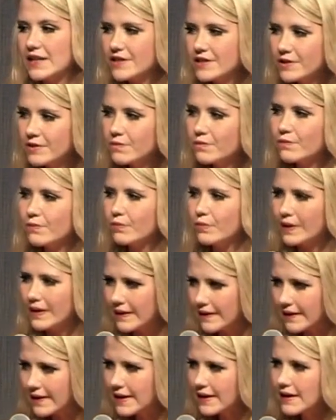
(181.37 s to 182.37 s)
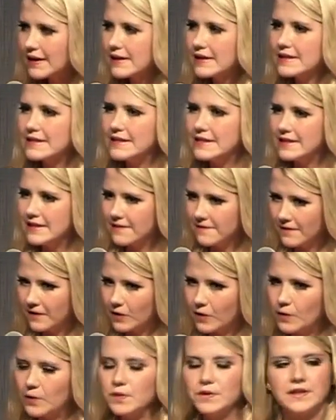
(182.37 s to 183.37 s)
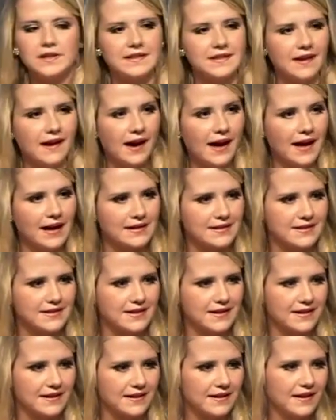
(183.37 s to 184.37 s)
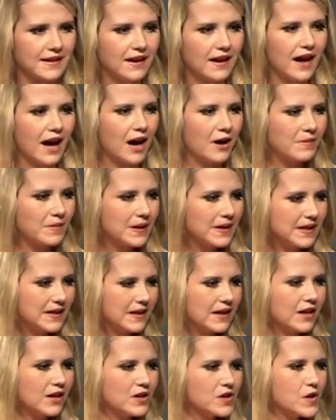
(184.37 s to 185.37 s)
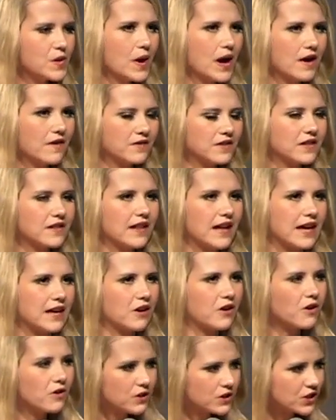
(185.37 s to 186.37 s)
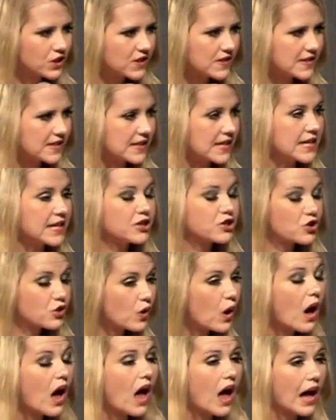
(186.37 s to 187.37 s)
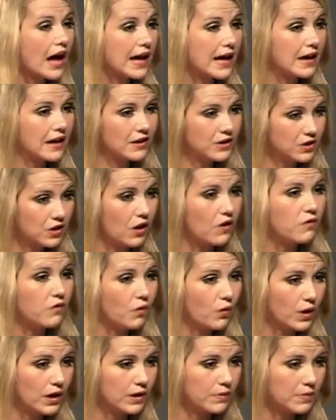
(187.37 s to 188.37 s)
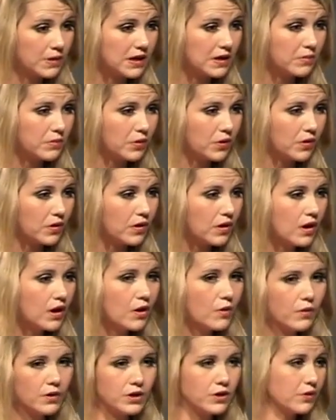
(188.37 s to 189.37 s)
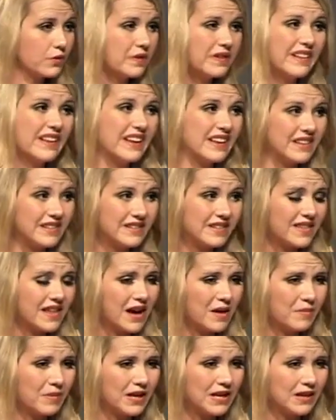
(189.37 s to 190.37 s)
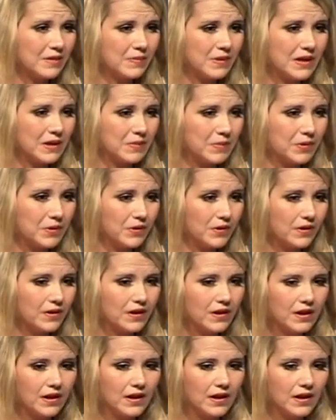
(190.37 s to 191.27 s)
is a really difficult task. I mean, you have to like consciously try to avoid people when you're related to that many people.